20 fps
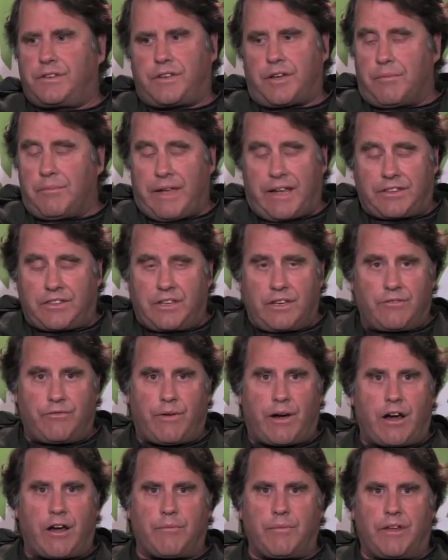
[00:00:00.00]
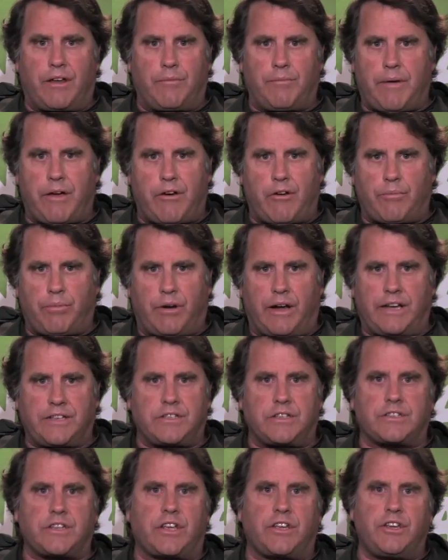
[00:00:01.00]
to make the environment a better
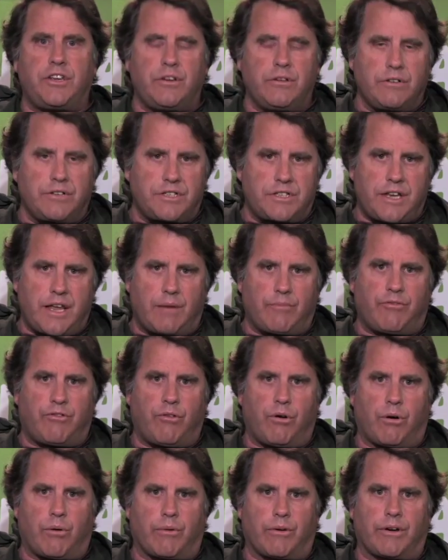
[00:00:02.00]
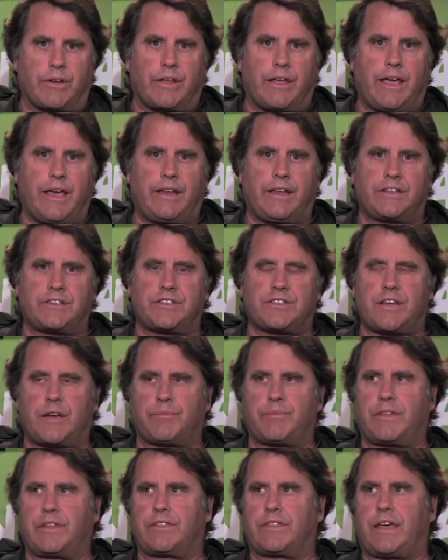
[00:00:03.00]
place is a huge step forward. And it's
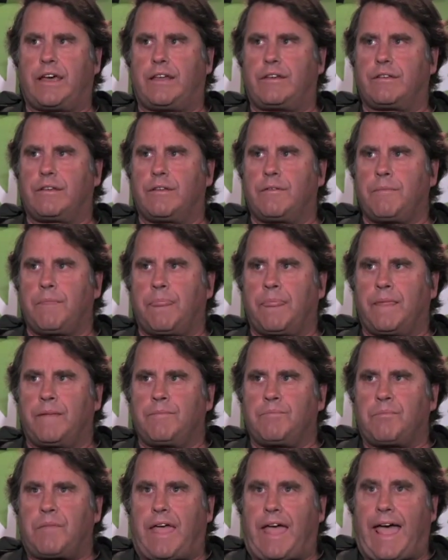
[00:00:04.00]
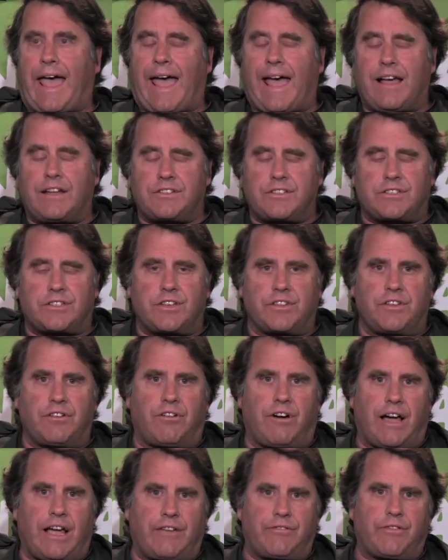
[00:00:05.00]
something that adds to
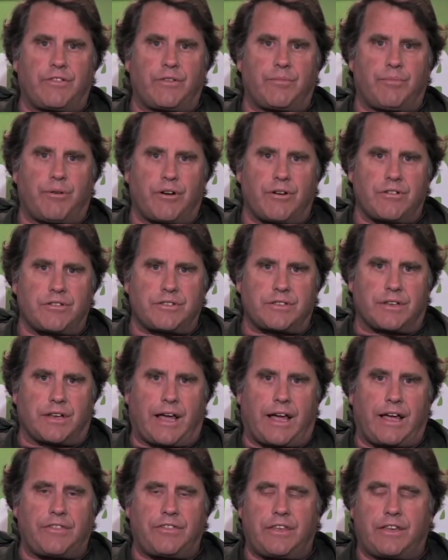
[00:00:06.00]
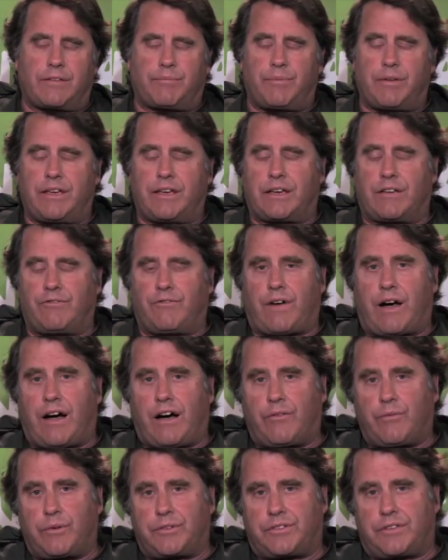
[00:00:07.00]
the life of the person. I think being
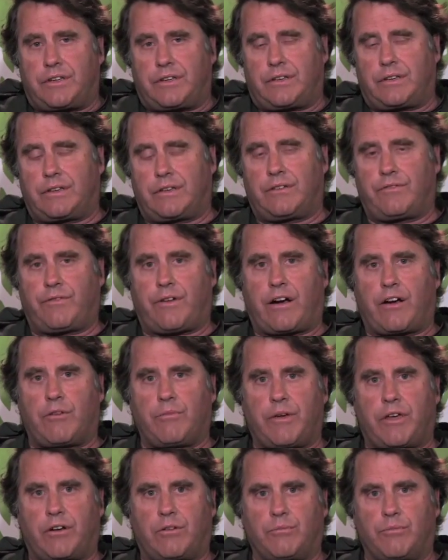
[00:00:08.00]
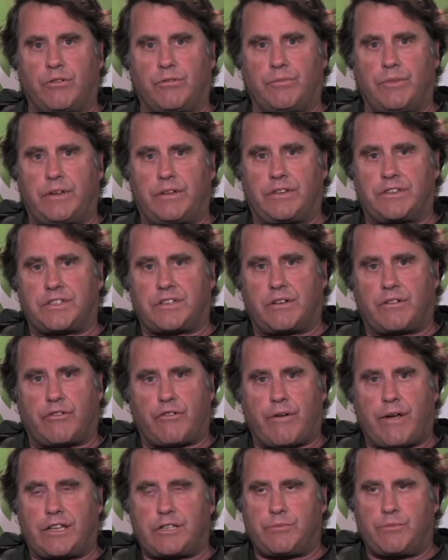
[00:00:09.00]
involved with the environmental movement and the civil
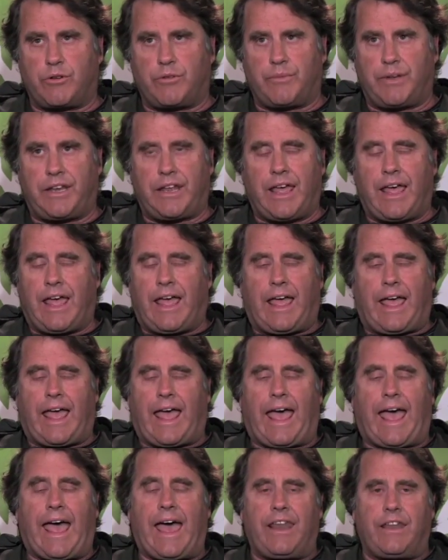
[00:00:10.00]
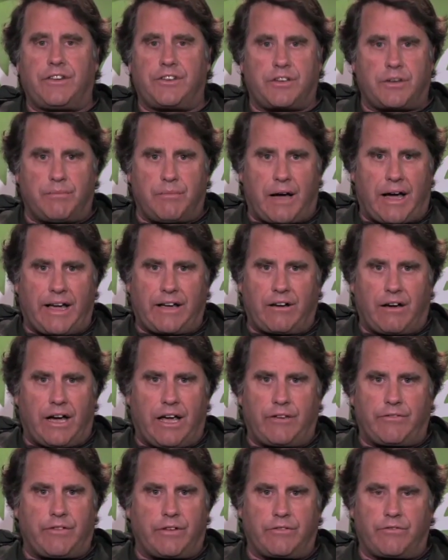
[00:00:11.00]
rights movement added to my
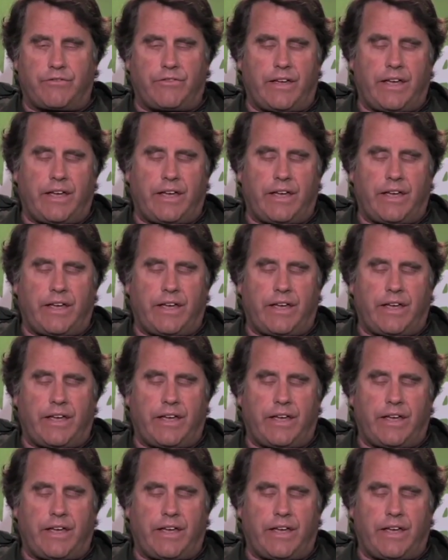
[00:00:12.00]
life in